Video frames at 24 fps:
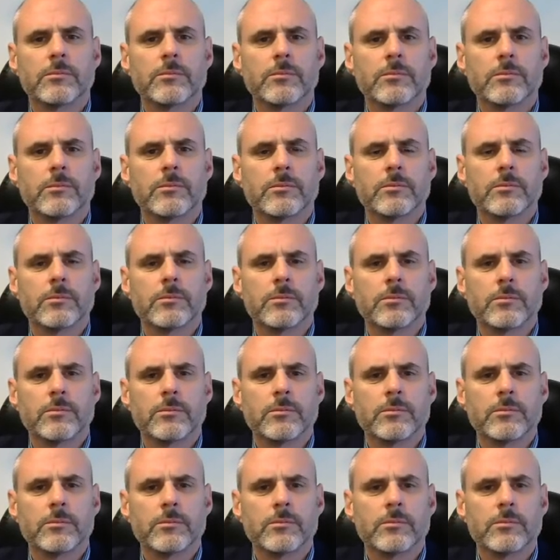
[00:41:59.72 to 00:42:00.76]

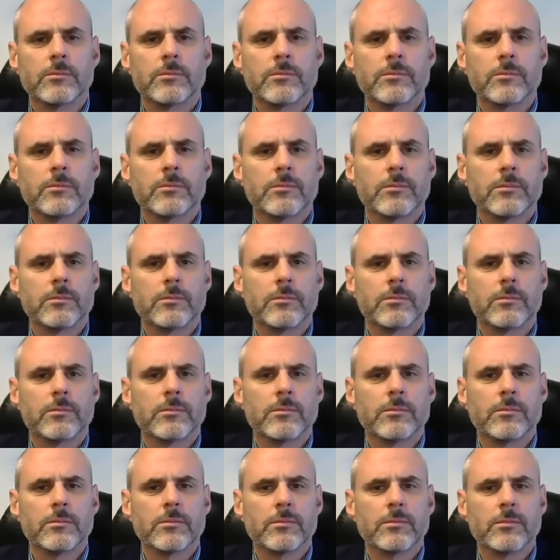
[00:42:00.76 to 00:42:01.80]

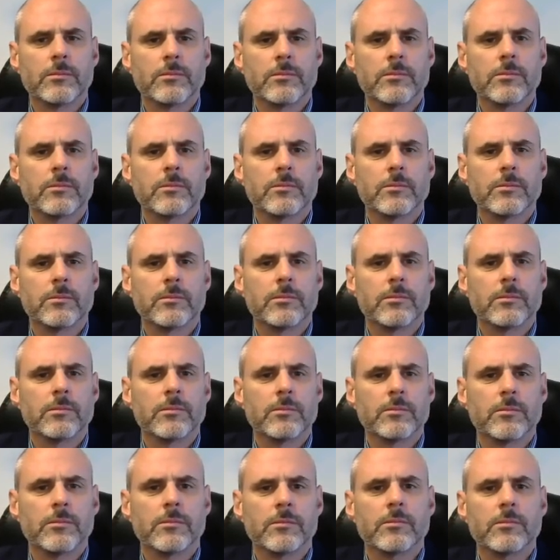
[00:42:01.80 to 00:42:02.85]

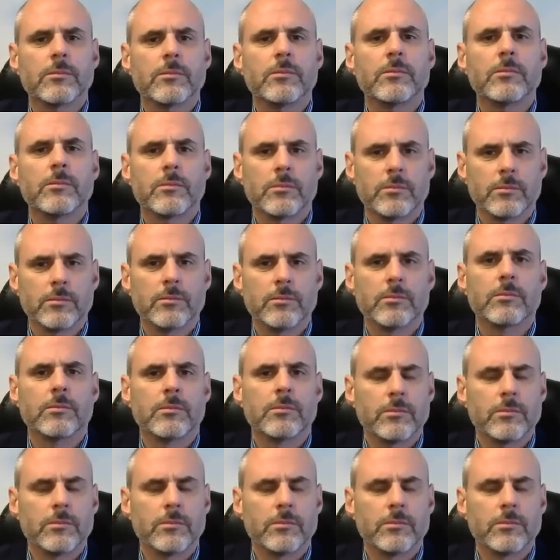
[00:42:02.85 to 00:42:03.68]
No words are spoken by the person on screen.